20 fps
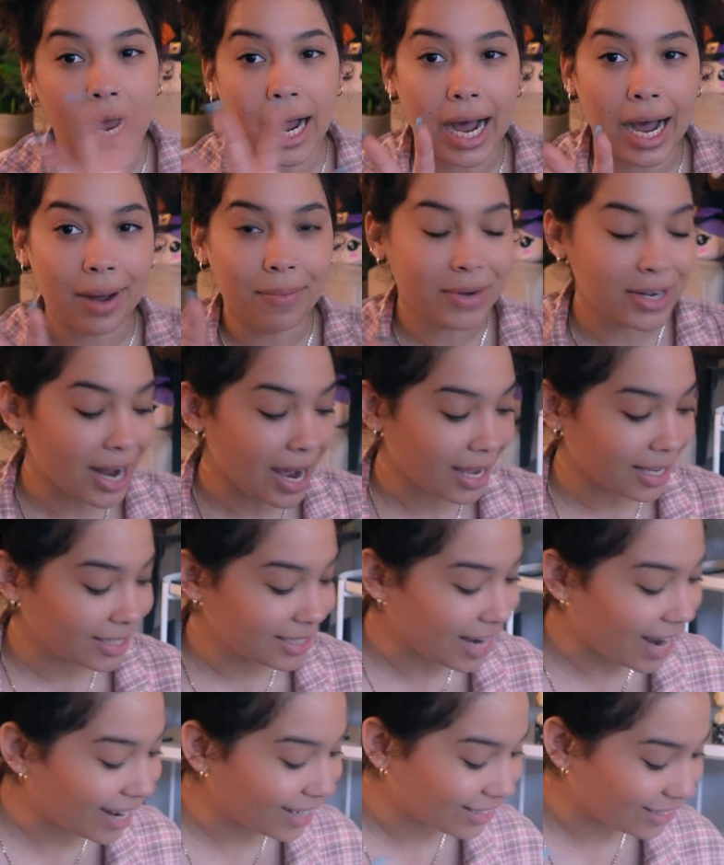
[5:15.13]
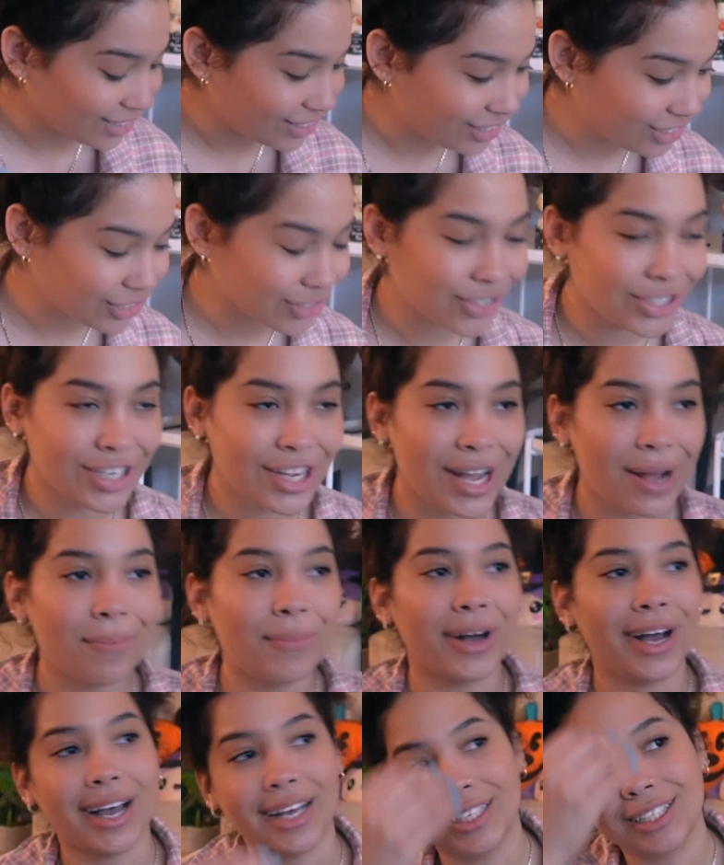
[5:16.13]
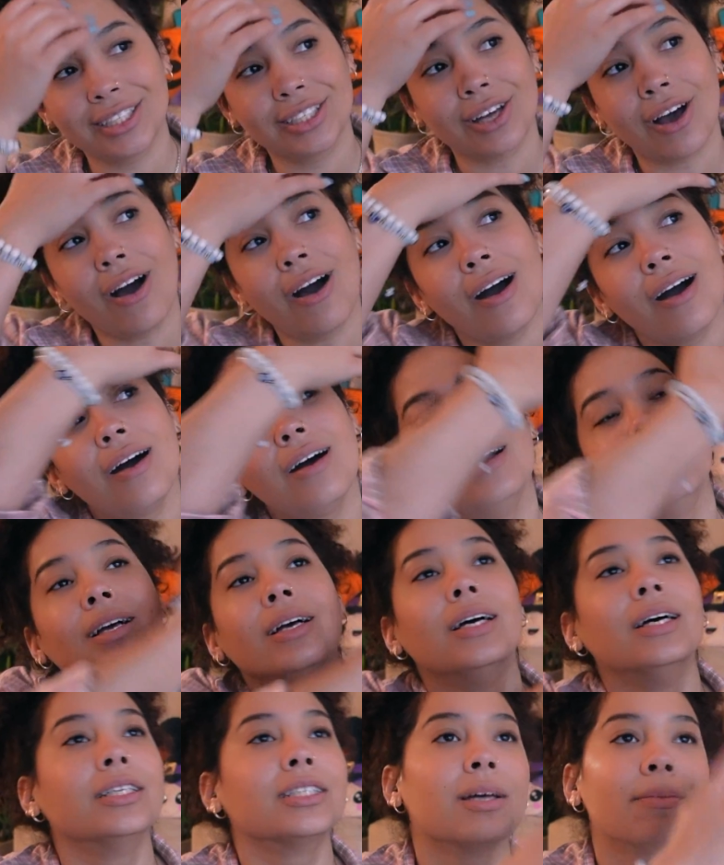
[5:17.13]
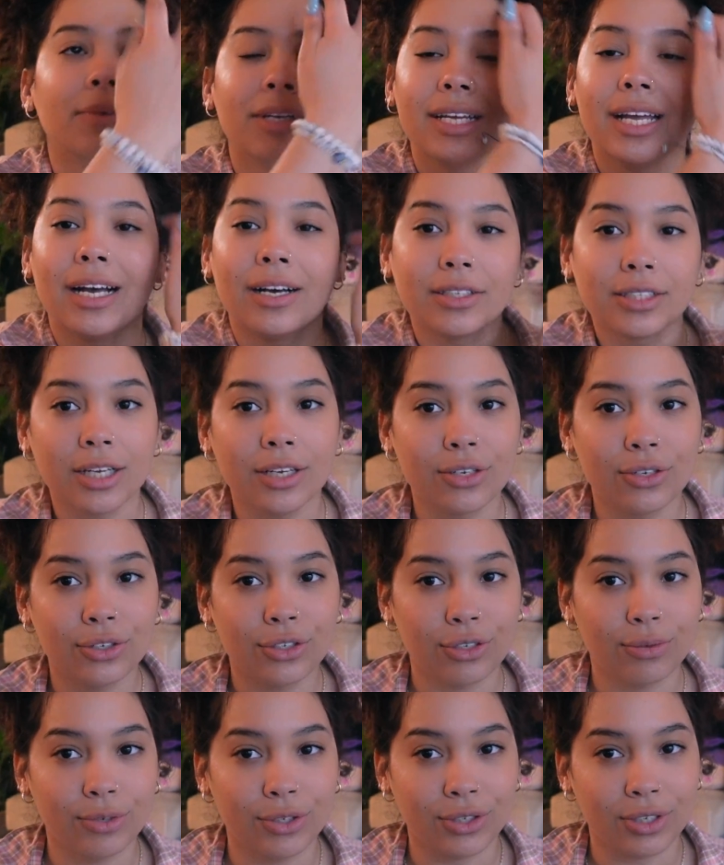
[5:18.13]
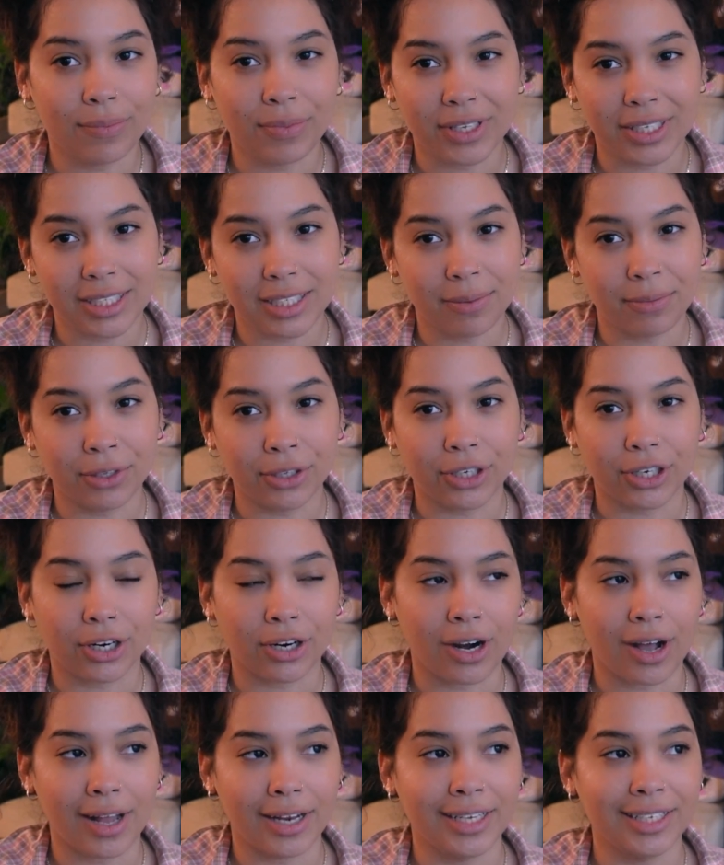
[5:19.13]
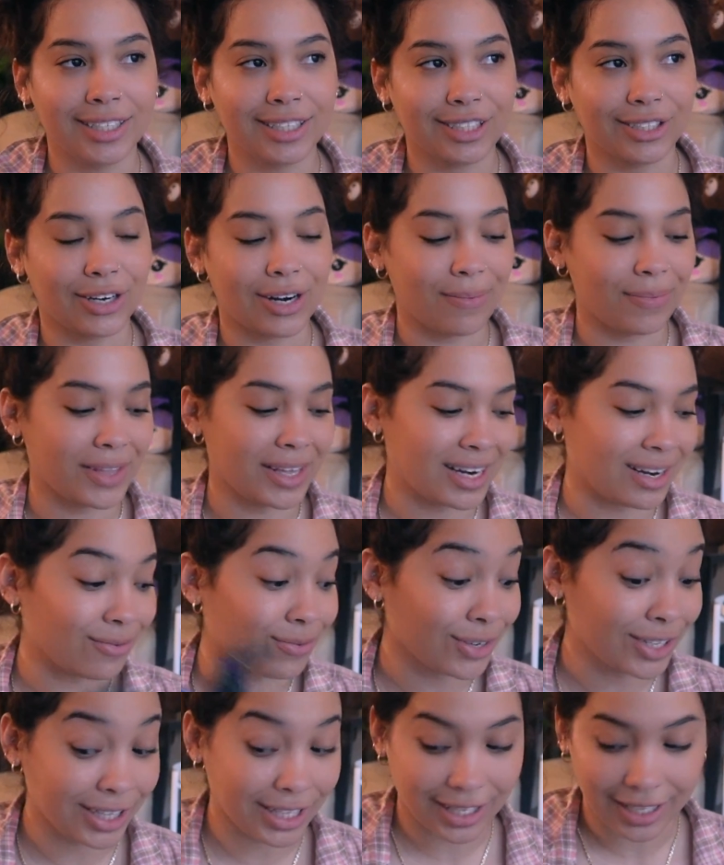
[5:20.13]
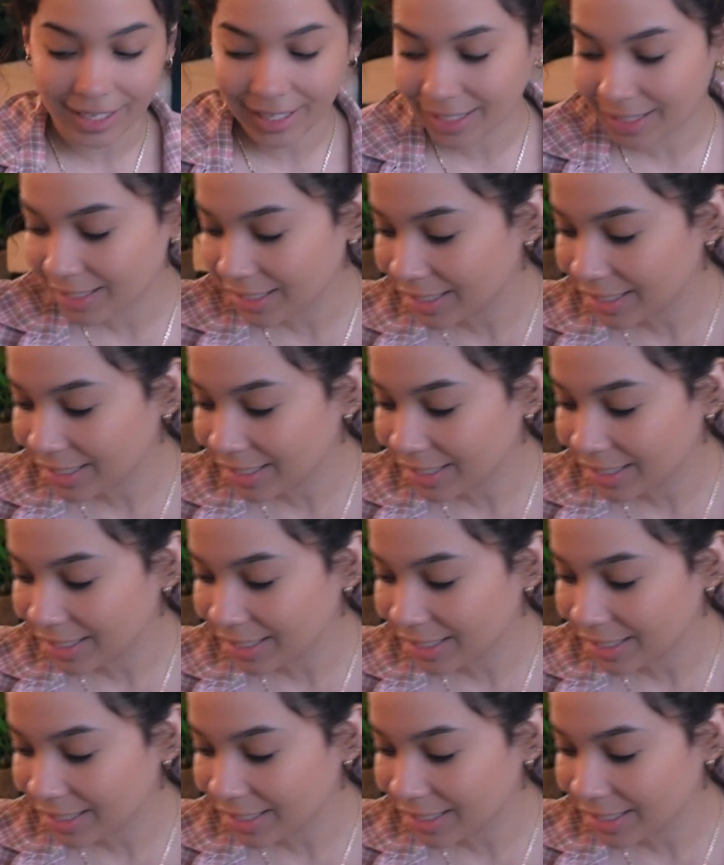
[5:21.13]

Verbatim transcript: I'm not entirely sure yet, but I saw somebody else on YouTube do something similar or on Instagram that I really liked